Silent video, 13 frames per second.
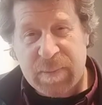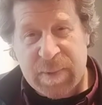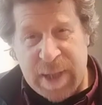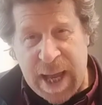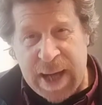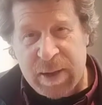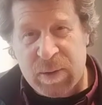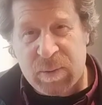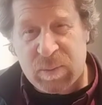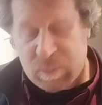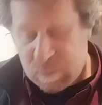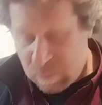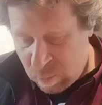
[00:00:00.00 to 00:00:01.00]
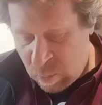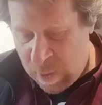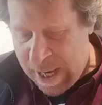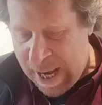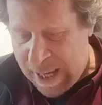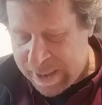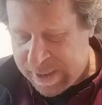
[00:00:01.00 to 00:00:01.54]
then we
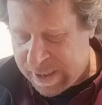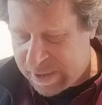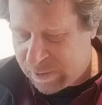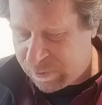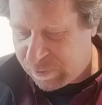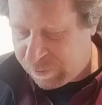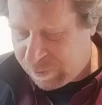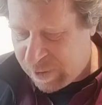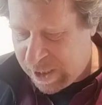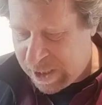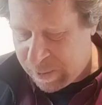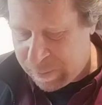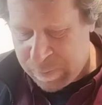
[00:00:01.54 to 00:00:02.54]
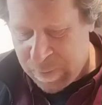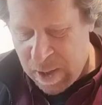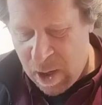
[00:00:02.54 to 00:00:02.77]
had this freedom